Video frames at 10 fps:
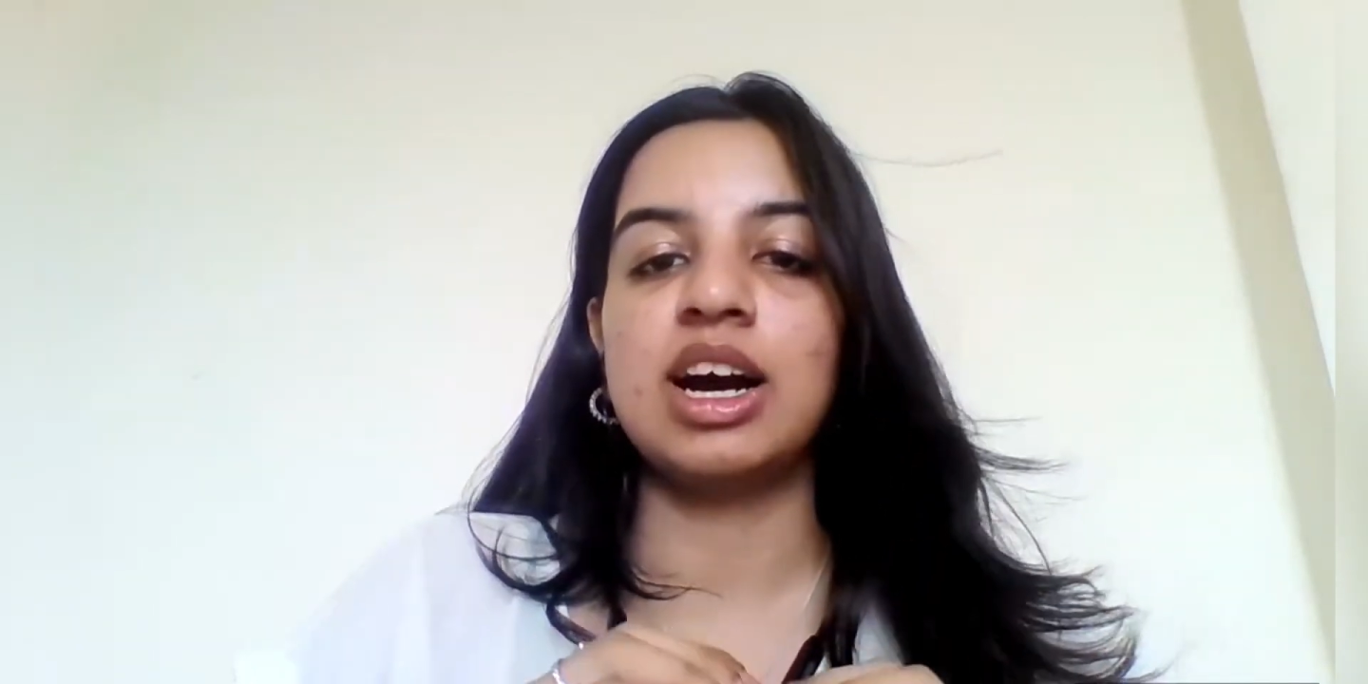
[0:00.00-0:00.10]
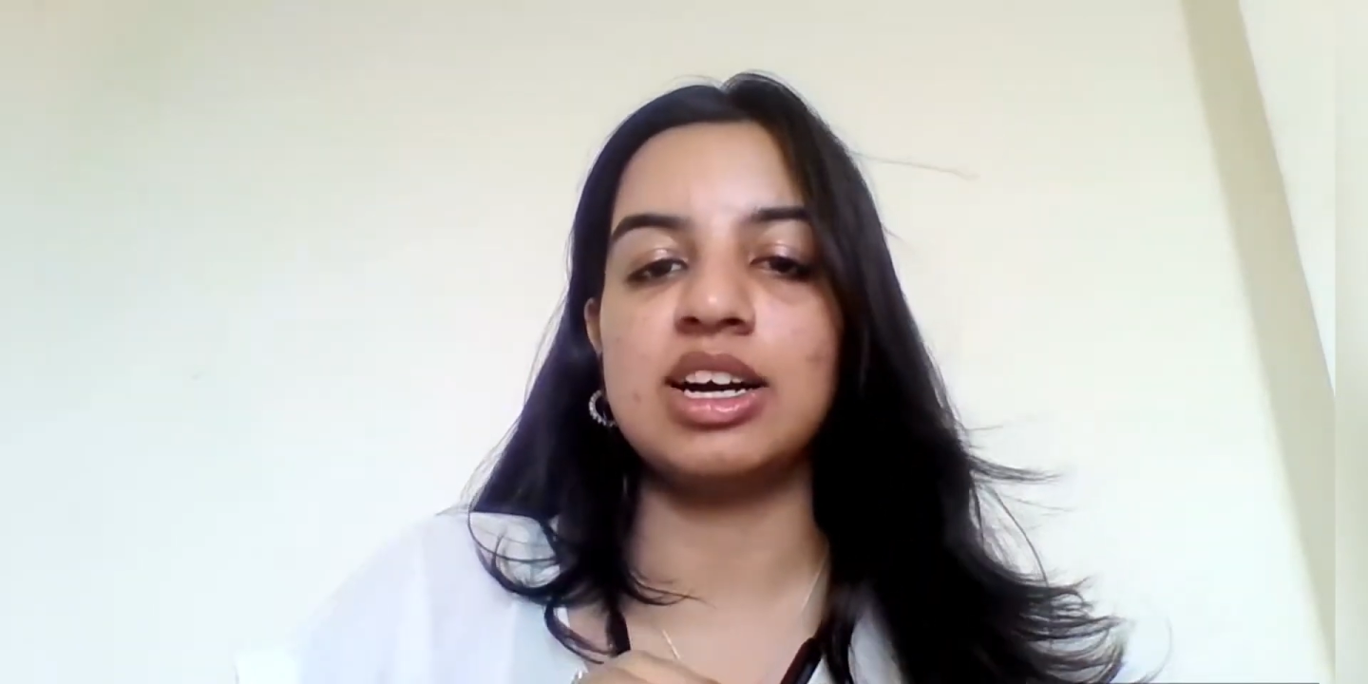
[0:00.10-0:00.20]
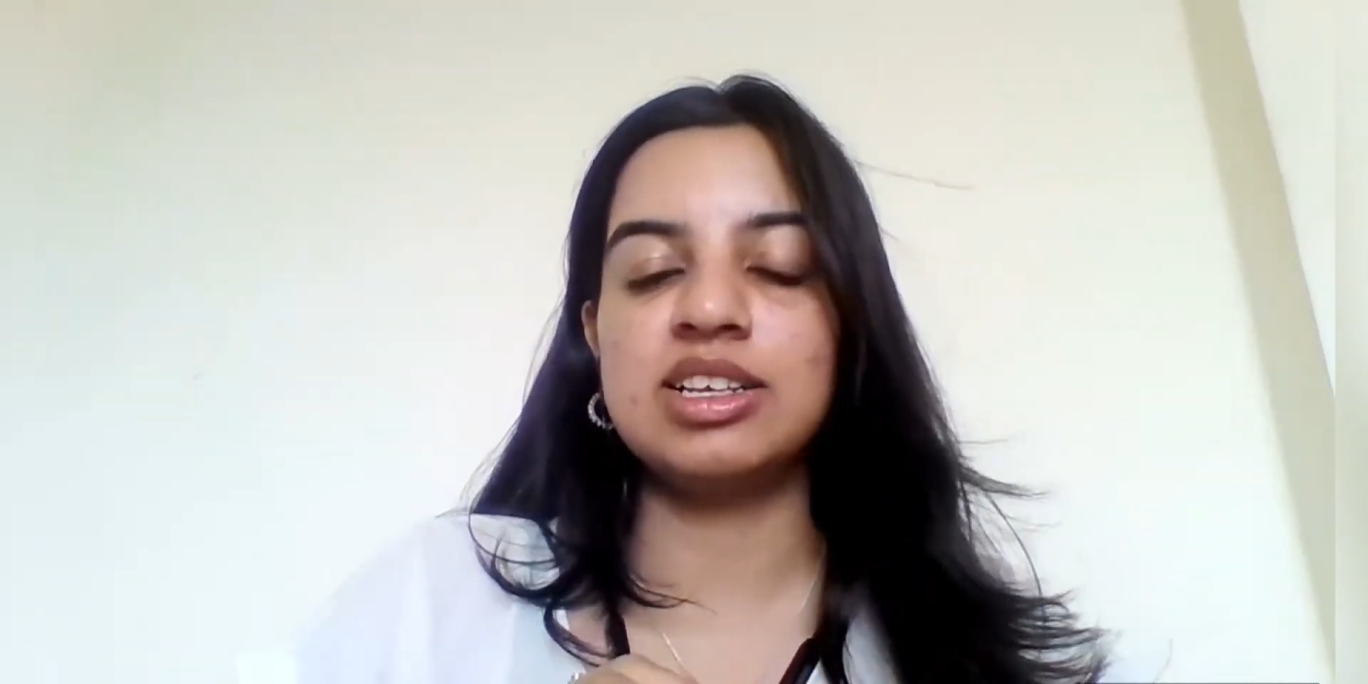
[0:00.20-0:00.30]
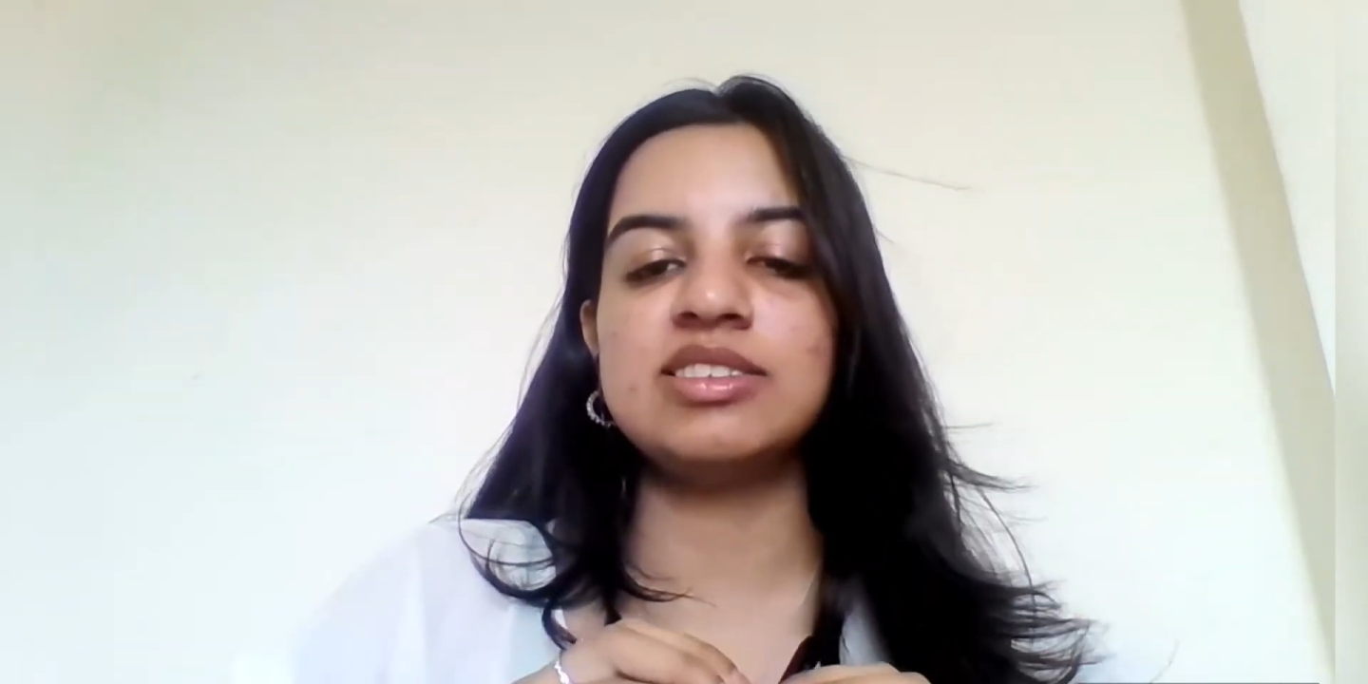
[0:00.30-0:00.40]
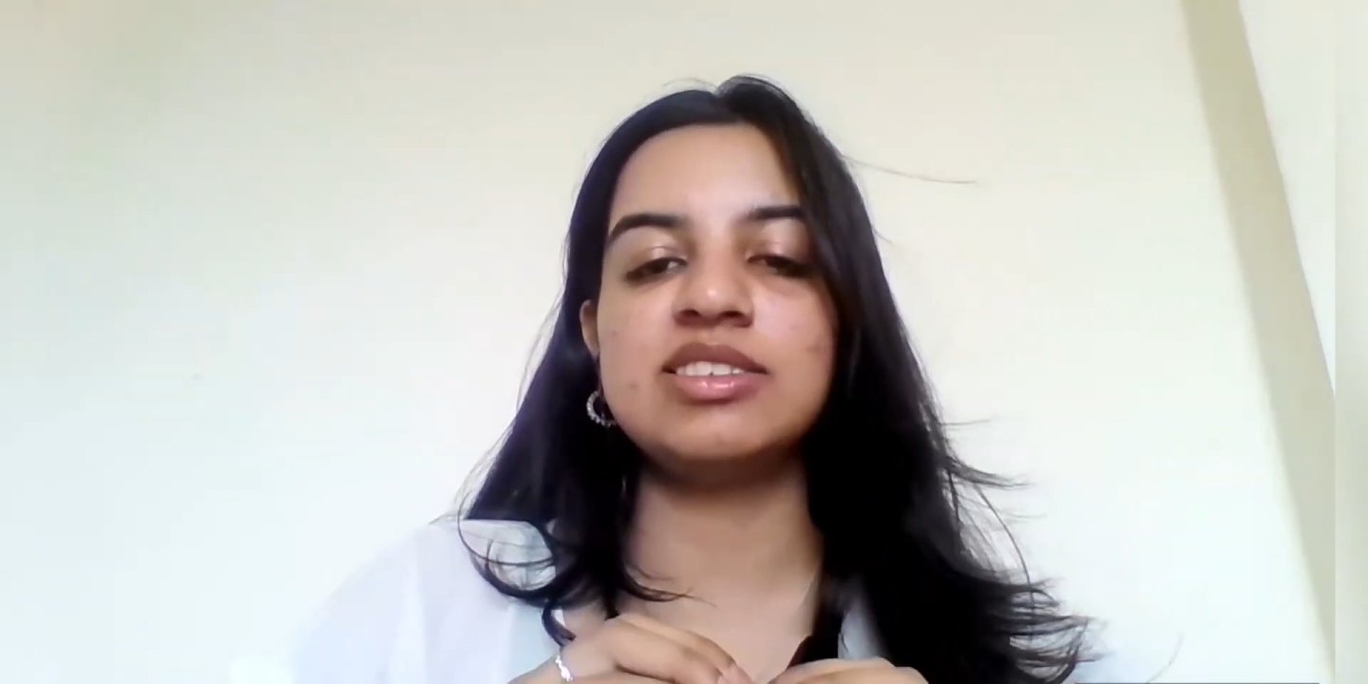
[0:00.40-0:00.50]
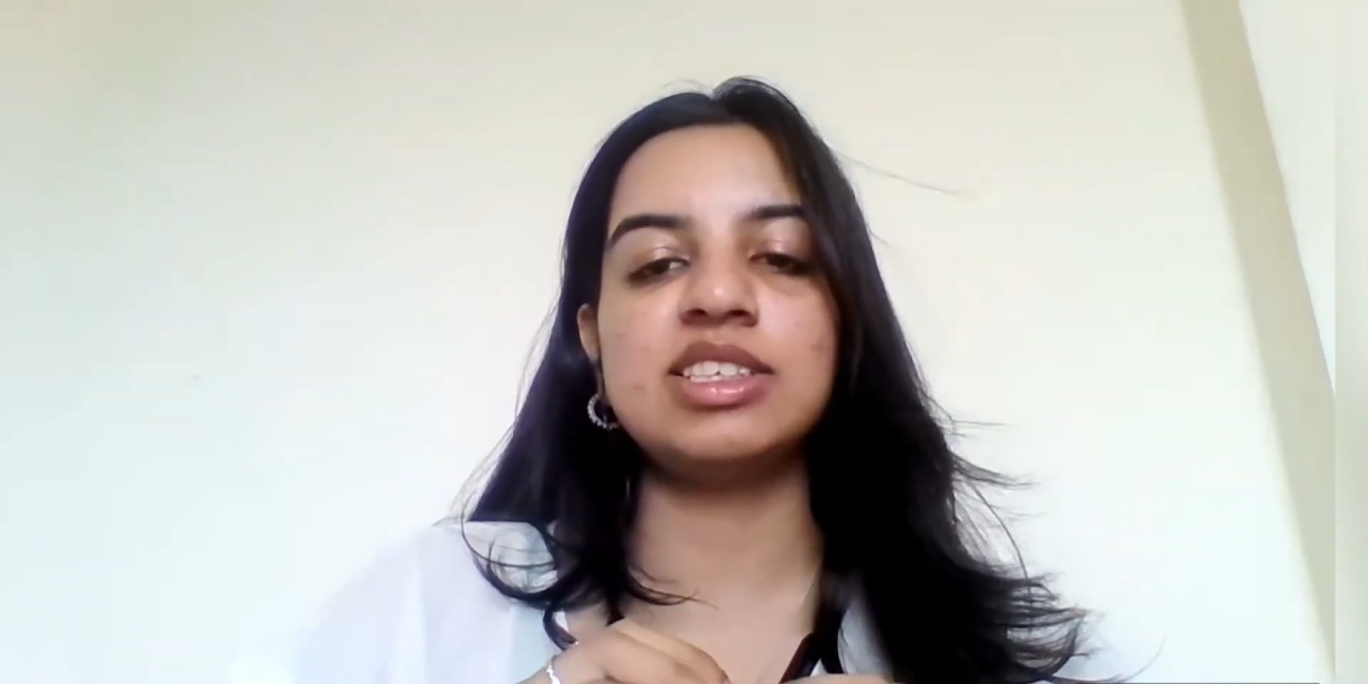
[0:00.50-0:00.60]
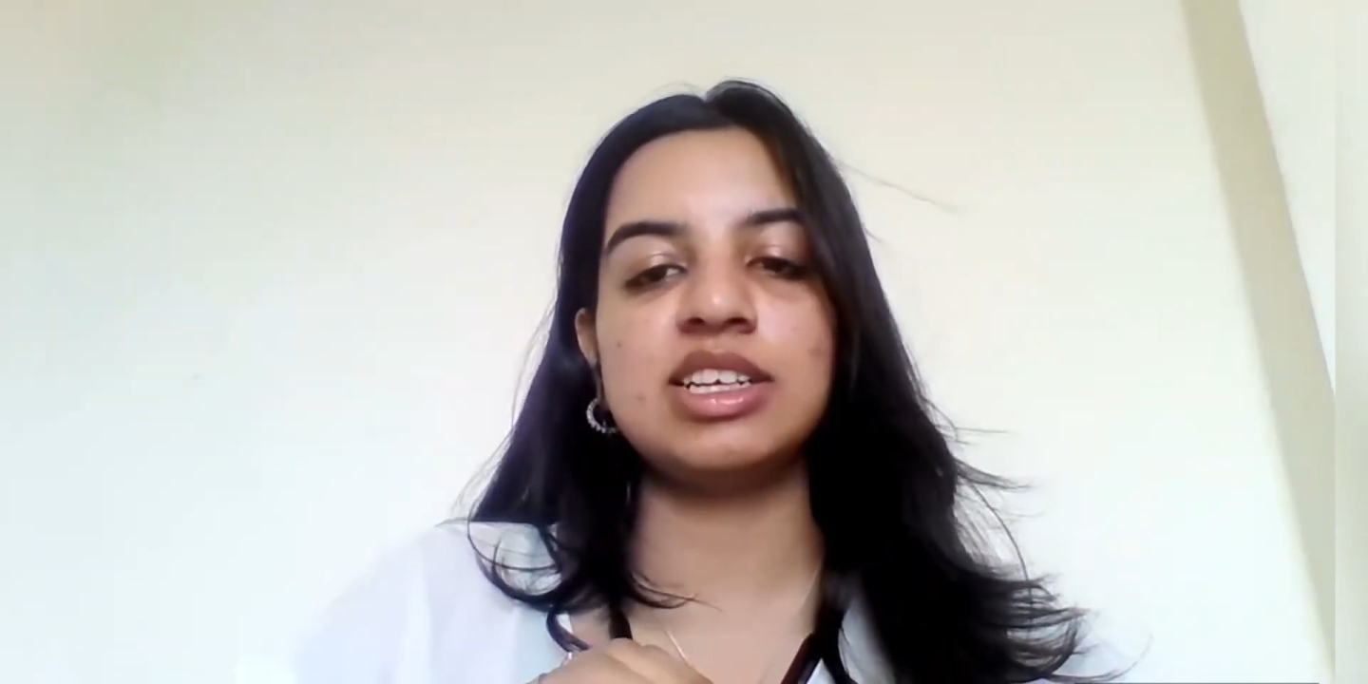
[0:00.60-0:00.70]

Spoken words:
unless that